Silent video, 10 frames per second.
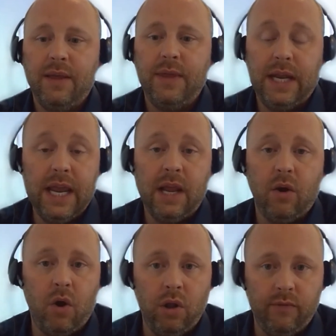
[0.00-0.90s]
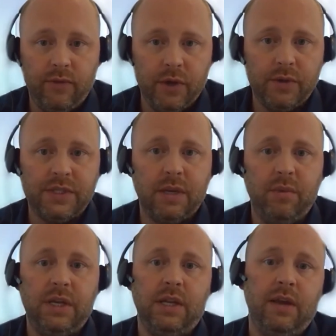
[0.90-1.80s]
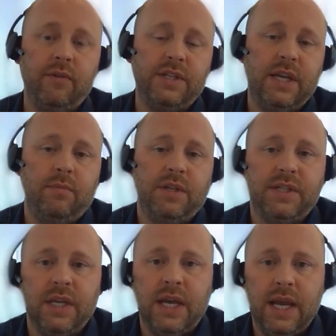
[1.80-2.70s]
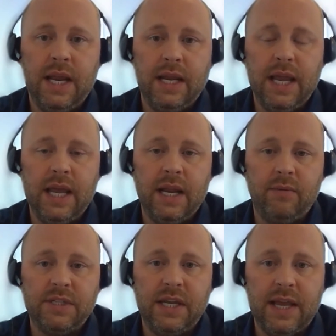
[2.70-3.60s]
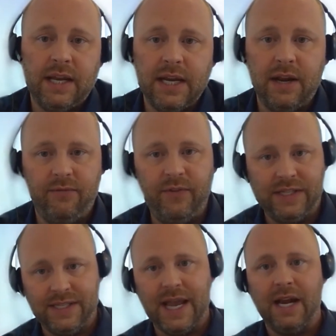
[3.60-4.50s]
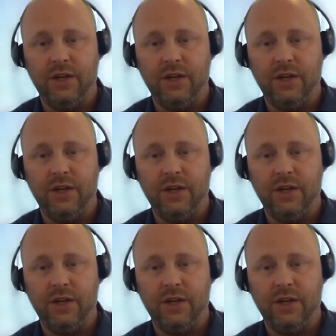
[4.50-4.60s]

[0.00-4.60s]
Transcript: that again all of those can be delivered seamlessly and again i would say that kind of fits that